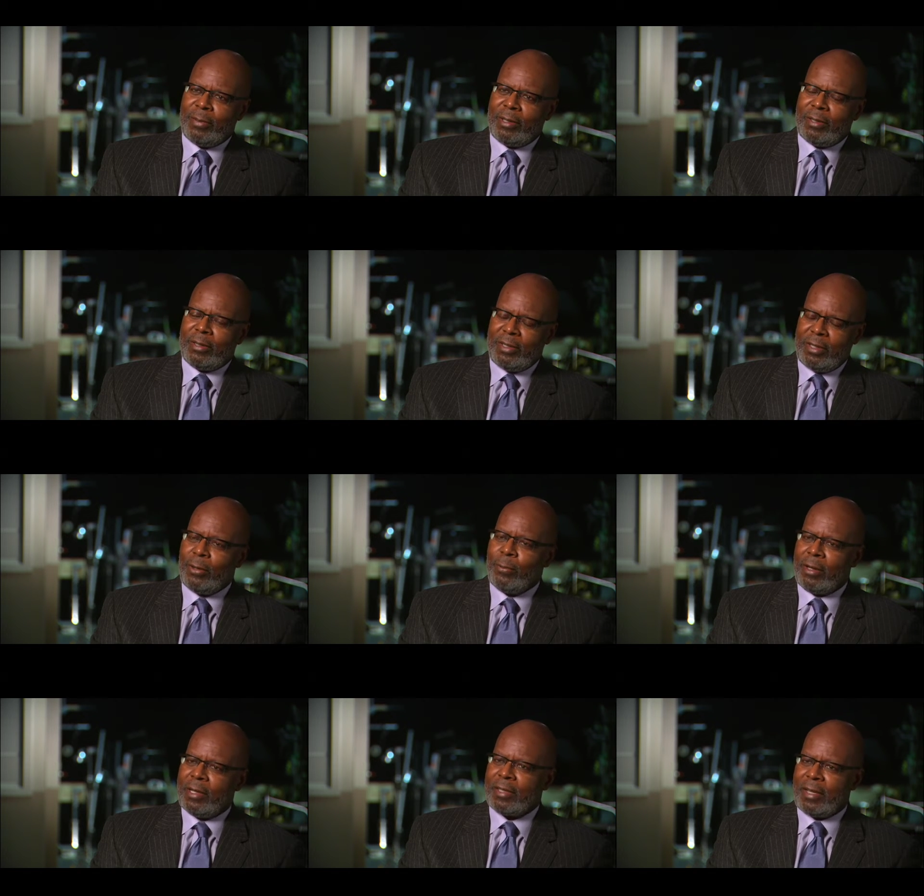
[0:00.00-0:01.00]
but to see her
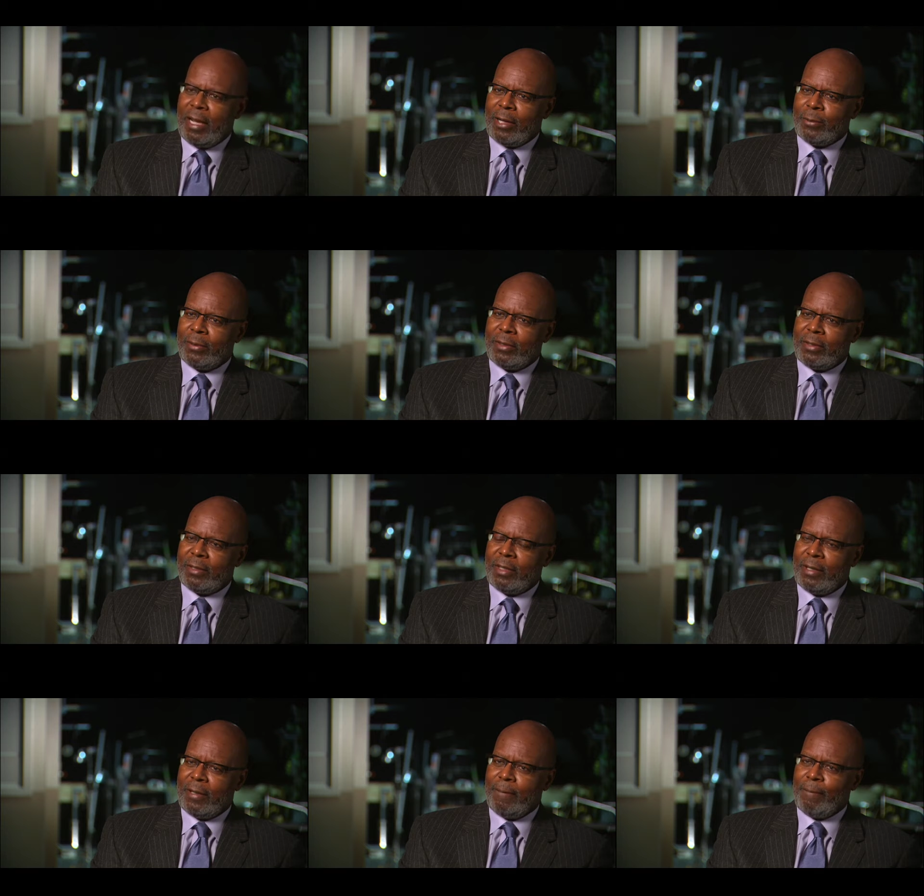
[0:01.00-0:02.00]
work as an actress,
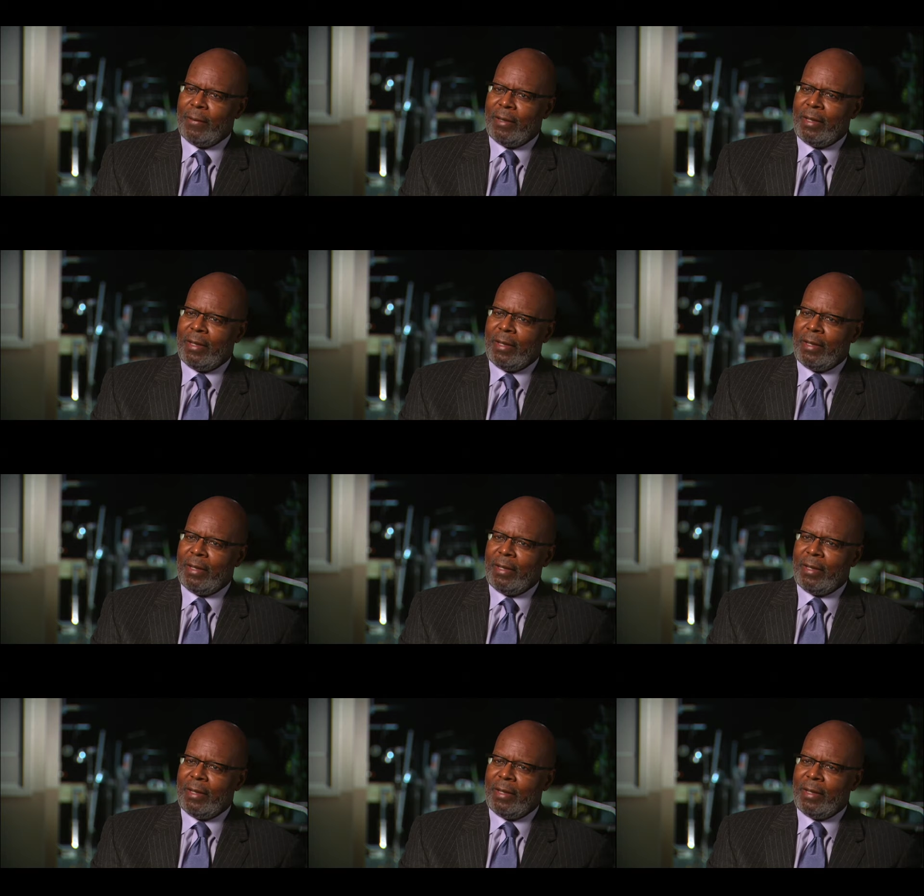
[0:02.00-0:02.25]
um,